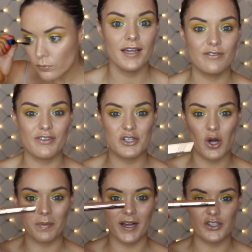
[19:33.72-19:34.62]
And for the
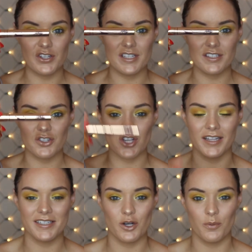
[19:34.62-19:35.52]
top lashes,
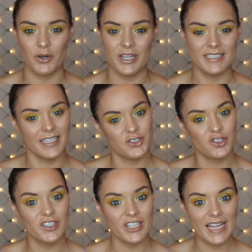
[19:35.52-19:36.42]
Charlotte Tilbury
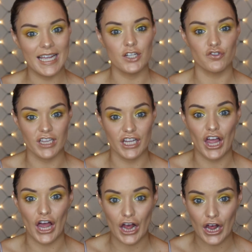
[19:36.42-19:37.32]
Legendary
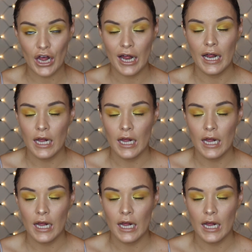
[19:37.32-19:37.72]
Lash.